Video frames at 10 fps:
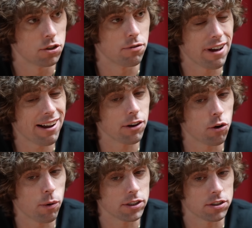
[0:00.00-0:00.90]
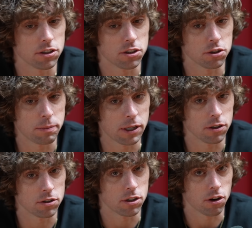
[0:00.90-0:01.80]
it's a valid question just
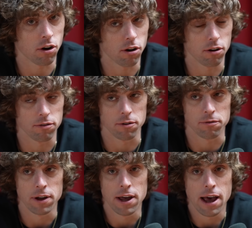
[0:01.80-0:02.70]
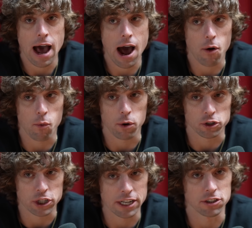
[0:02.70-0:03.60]
because the curve of how
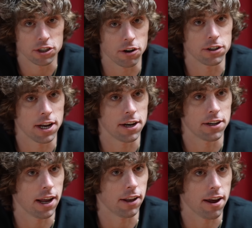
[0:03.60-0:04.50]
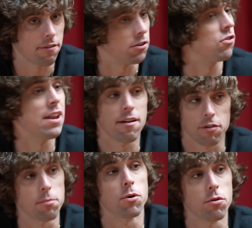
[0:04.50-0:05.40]
we're changing our day-to-day life has
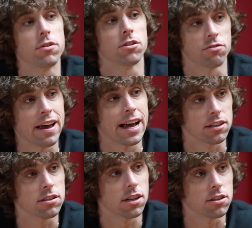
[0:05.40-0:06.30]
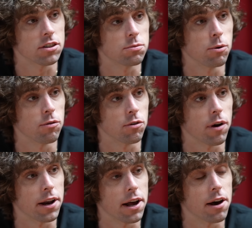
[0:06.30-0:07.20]
never moved as fast as it's moving
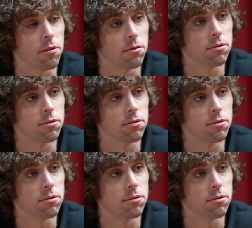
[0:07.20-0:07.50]
right now.